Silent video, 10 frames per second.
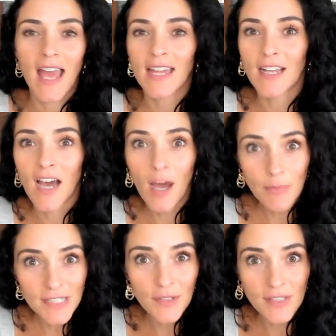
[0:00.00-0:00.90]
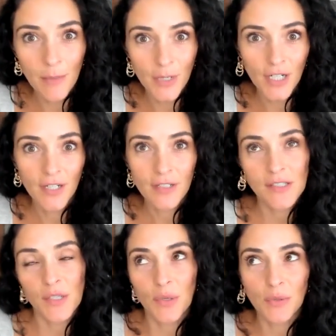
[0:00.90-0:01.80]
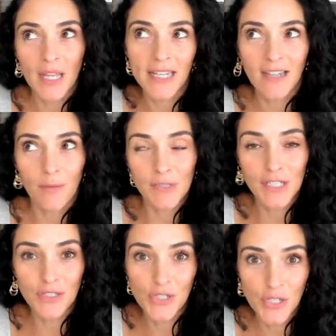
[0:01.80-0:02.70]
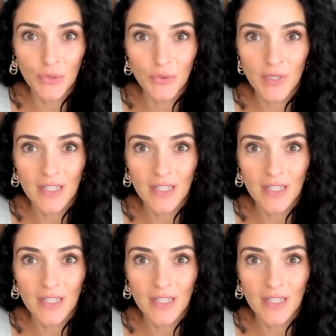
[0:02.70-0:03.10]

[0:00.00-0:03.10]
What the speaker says: And up until summer, so like up until June,